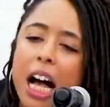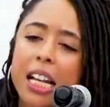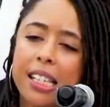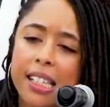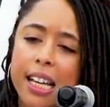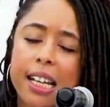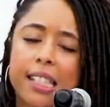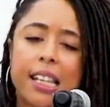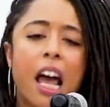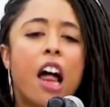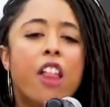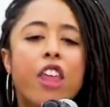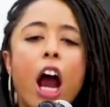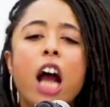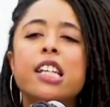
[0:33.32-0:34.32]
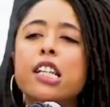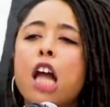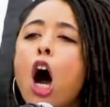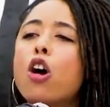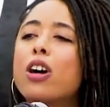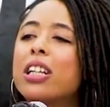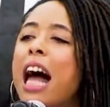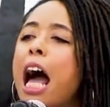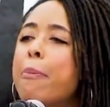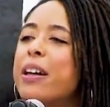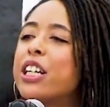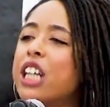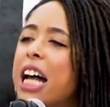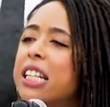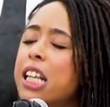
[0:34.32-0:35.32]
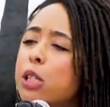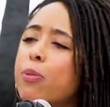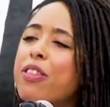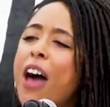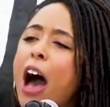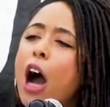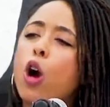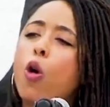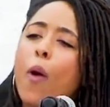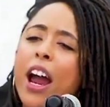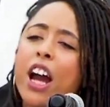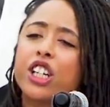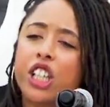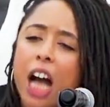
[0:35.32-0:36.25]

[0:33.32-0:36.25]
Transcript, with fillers: justice. There is no climate justice without queer